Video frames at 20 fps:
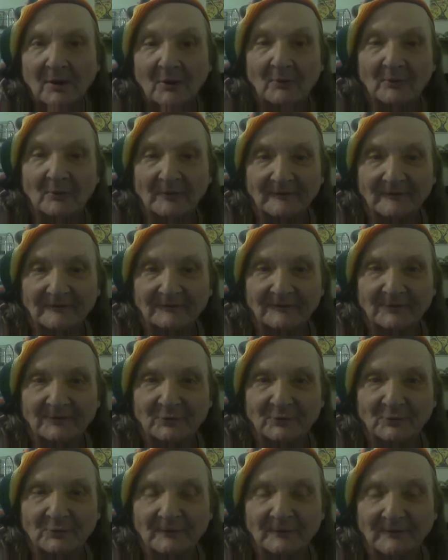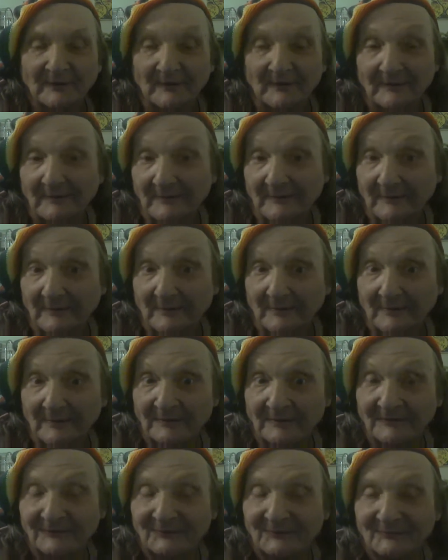We're going to see who there.
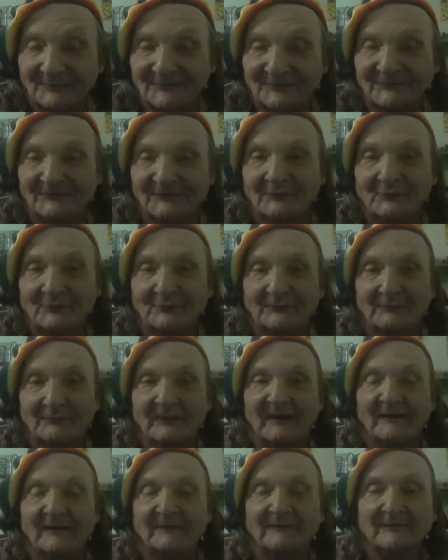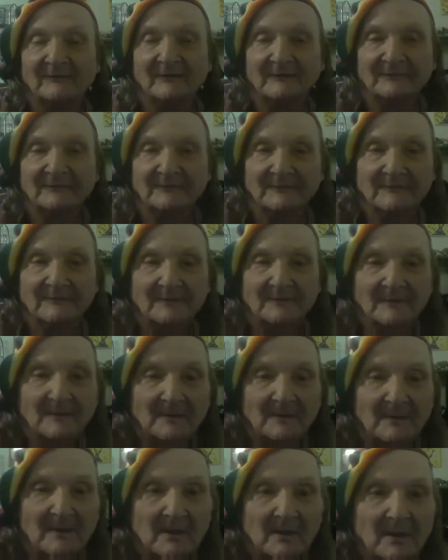We'll see who's paying attention.
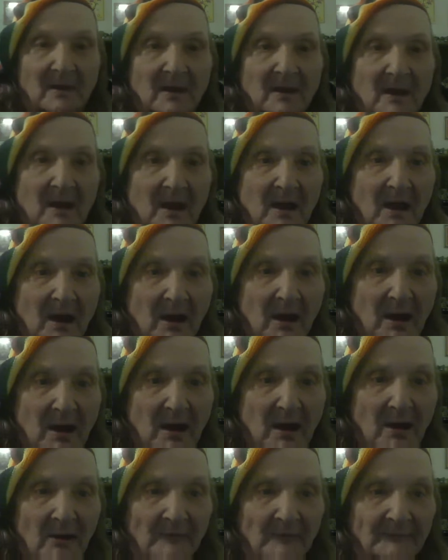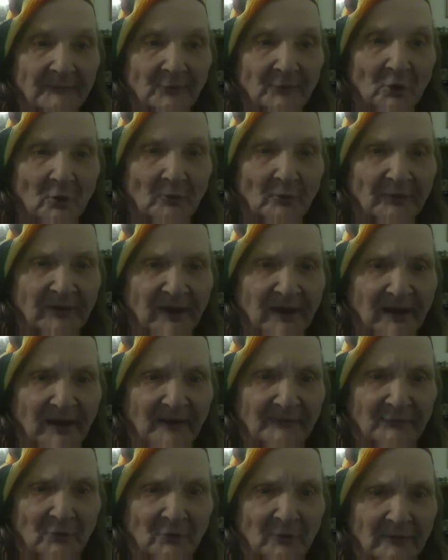So the
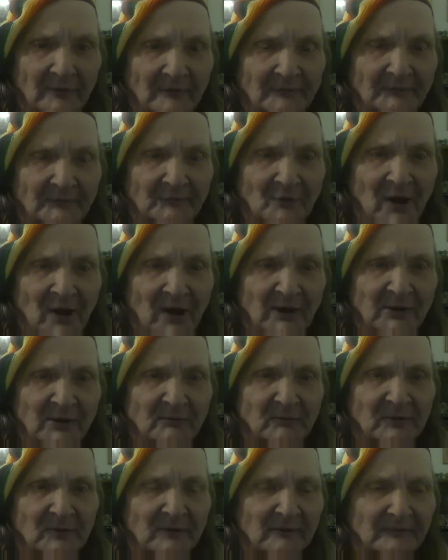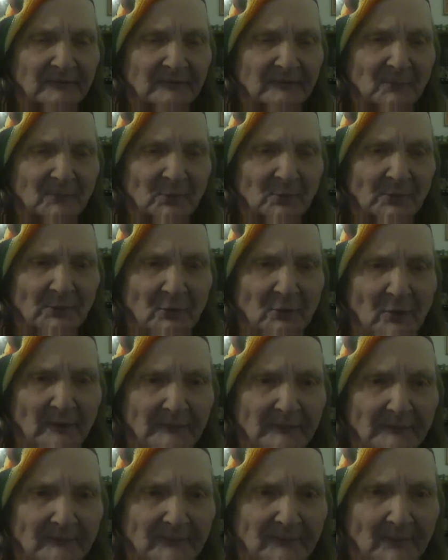asshole that's stalking me is someone who calls
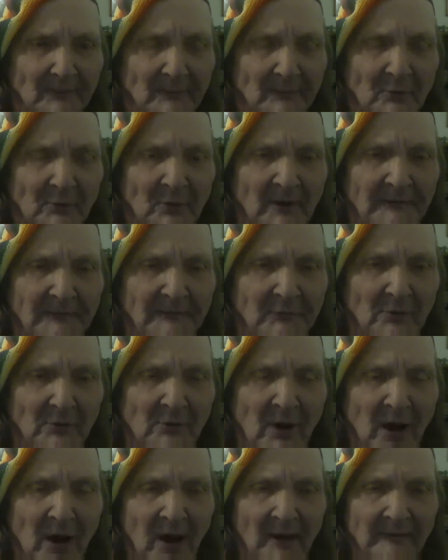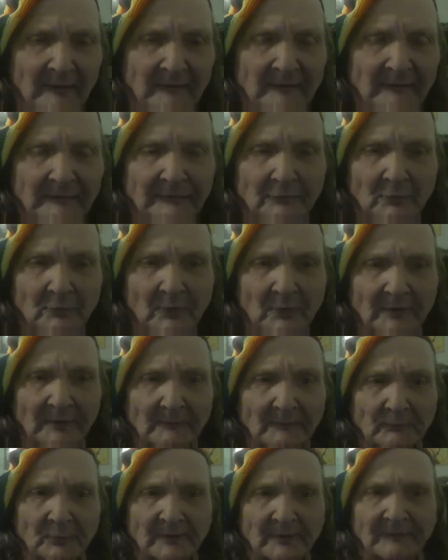himself Christ Cried. He's the one
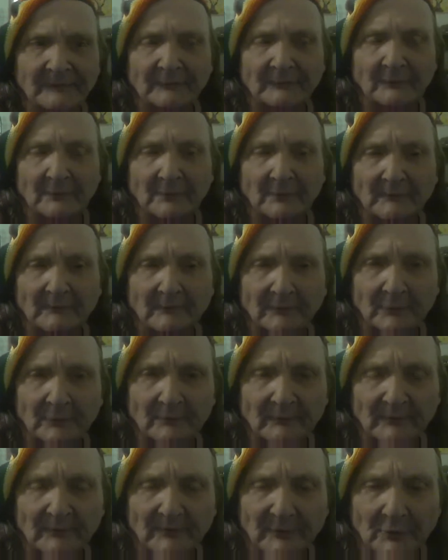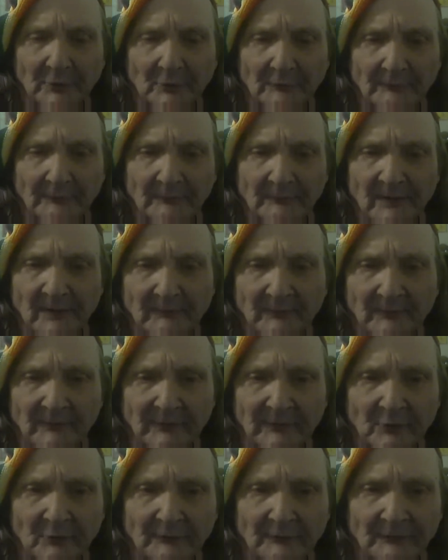that brings their videos, my
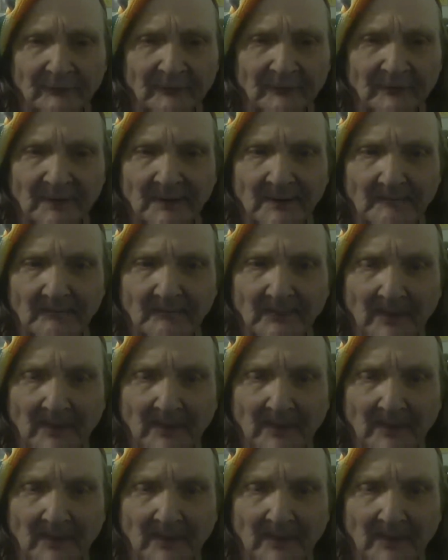videos, to them.